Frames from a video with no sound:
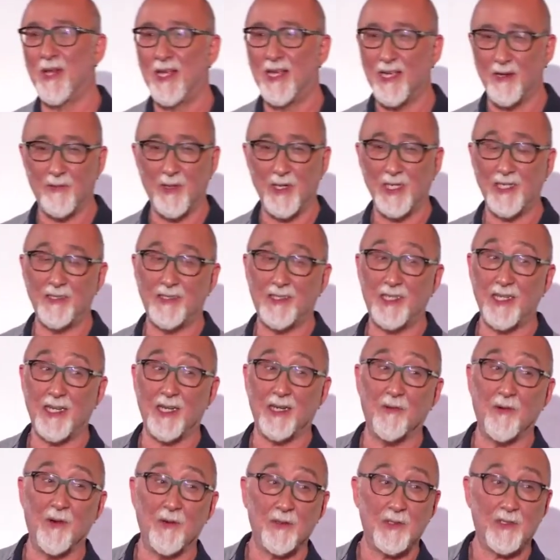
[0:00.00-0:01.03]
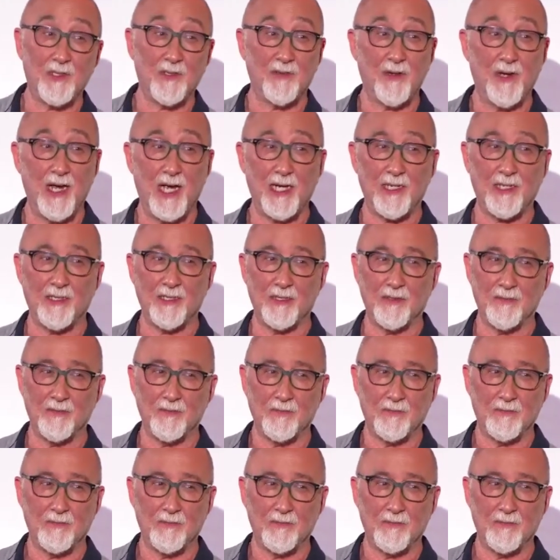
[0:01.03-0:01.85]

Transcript: And when you did it, what was the reaction?